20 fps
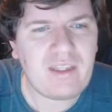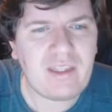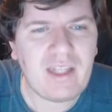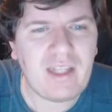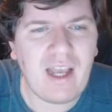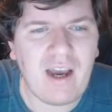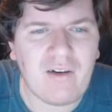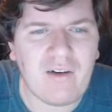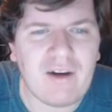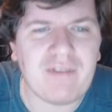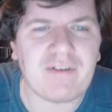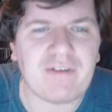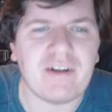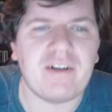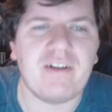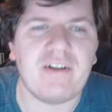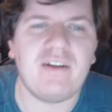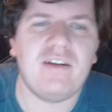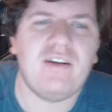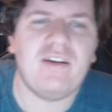However,
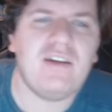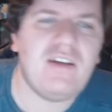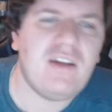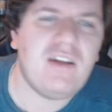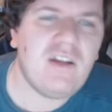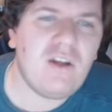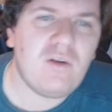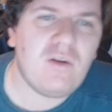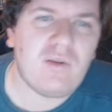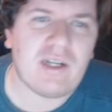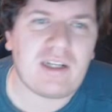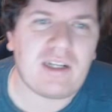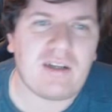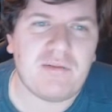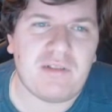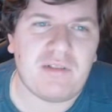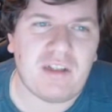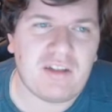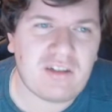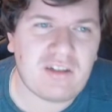when it
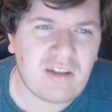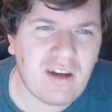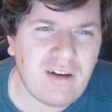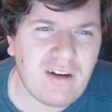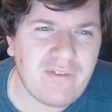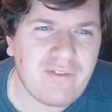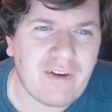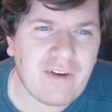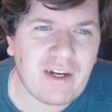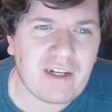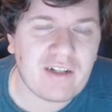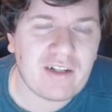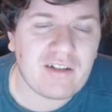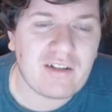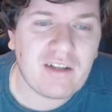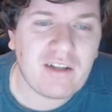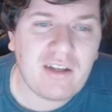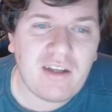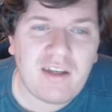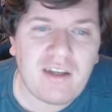comes to starfighters,
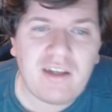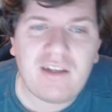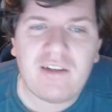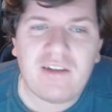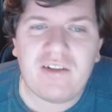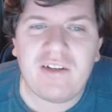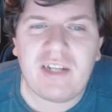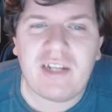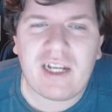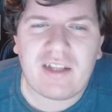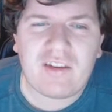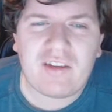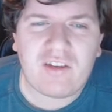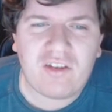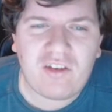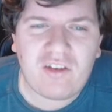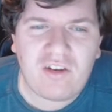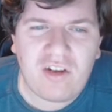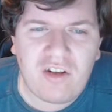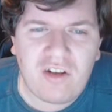you get
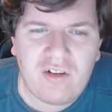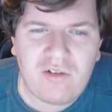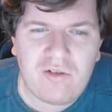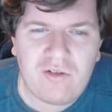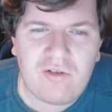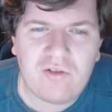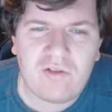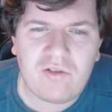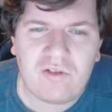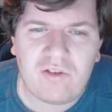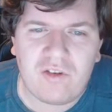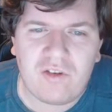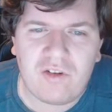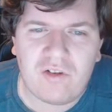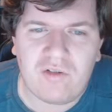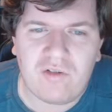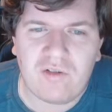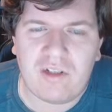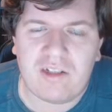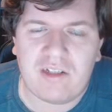2
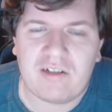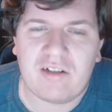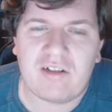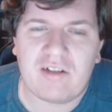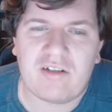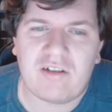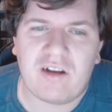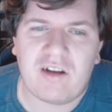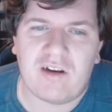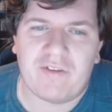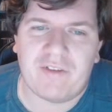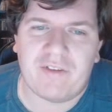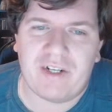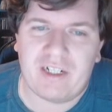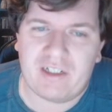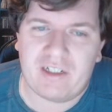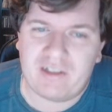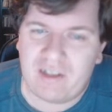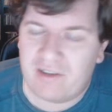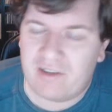Dune Lizard
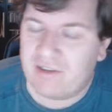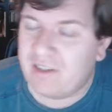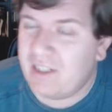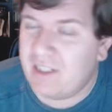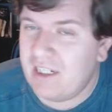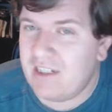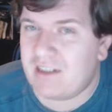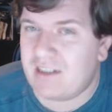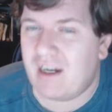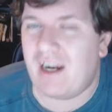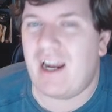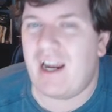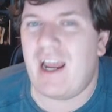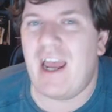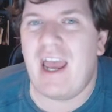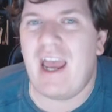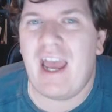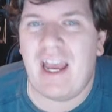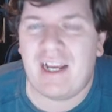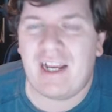starfighters. Now these are
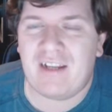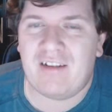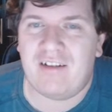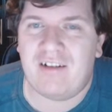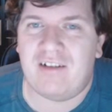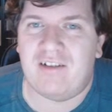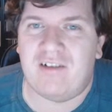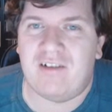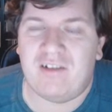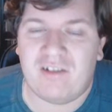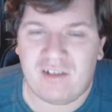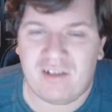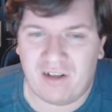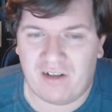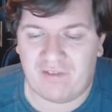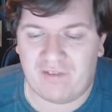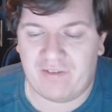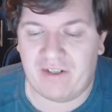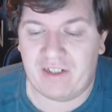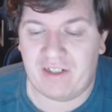excellent
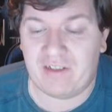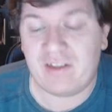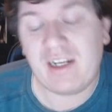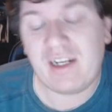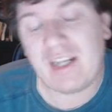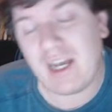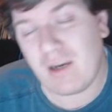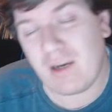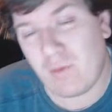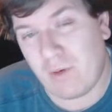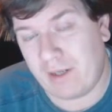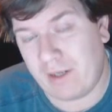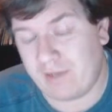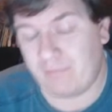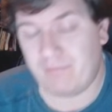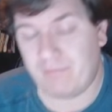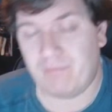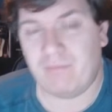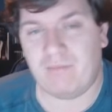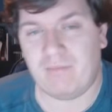starfighters. They're not quite
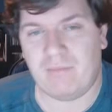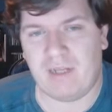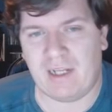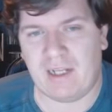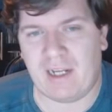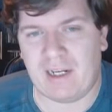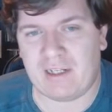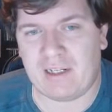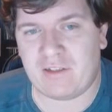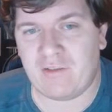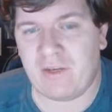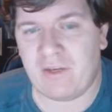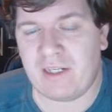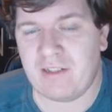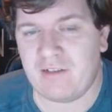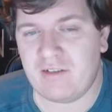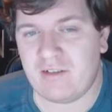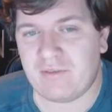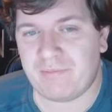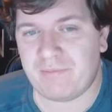
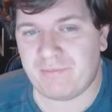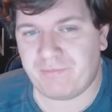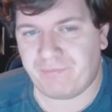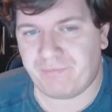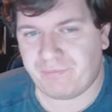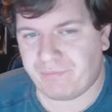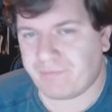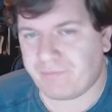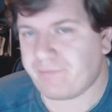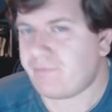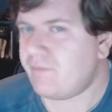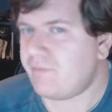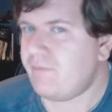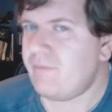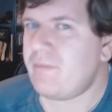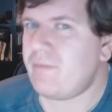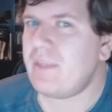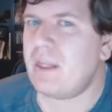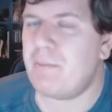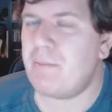X-Wings,
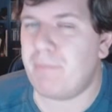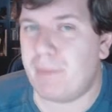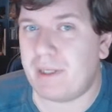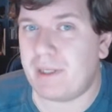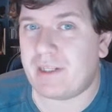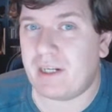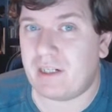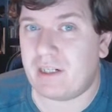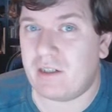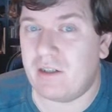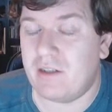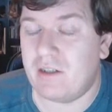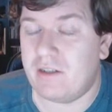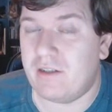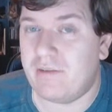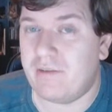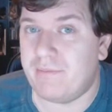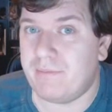but they're good.